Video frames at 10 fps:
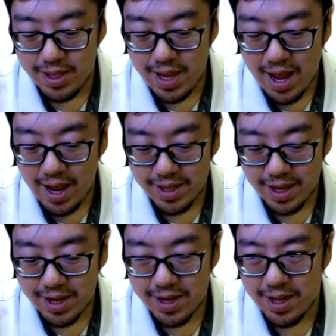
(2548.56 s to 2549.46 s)
then I
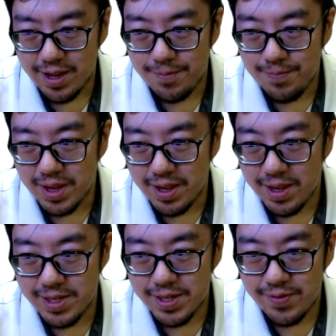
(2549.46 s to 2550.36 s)
think um,
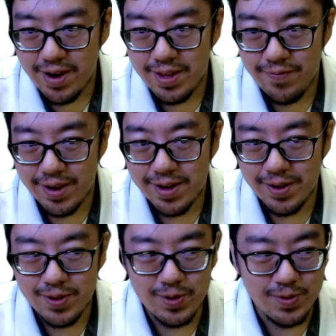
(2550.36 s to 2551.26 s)
it's very
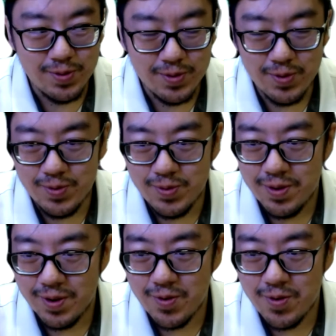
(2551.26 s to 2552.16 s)
difficult to, to
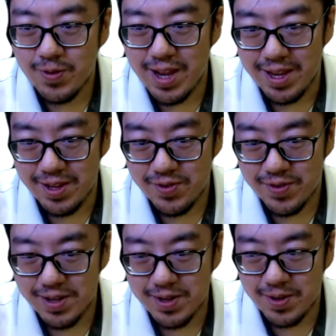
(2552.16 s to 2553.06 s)
grow that
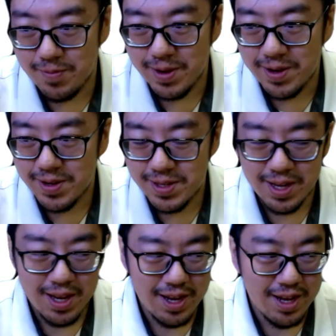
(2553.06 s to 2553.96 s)
interest, you know,
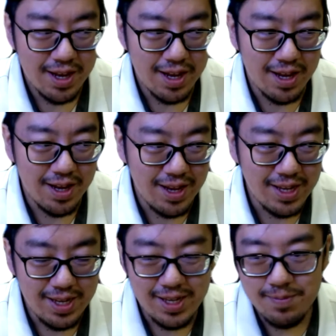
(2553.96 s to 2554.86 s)
because uh,
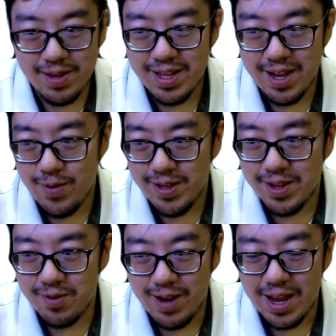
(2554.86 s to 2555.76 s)
it, it's something that
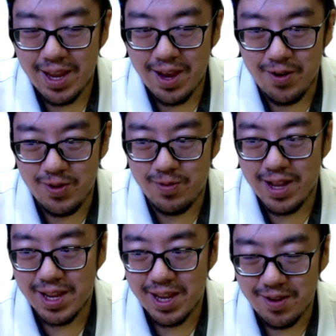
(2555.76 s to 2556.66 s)
whether you like it or you don't
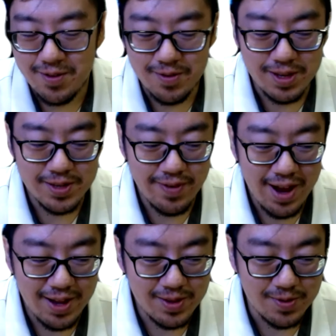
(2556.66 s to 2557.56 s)
like it, it's very
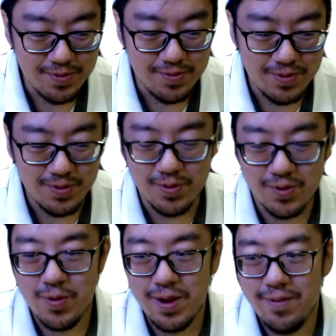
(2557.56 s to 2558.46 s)
hard to, to
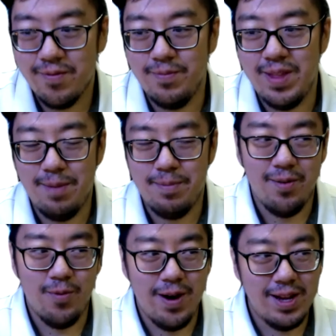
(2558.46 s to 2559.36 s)
grow it from there.
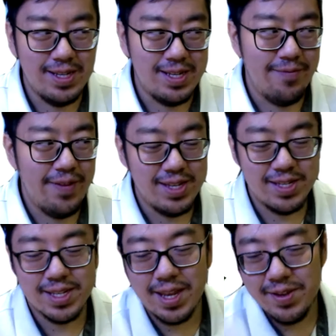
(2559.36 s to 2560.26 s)
But whereas if it's a
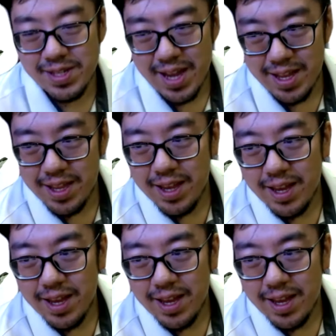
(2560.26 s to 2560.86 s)
skill set,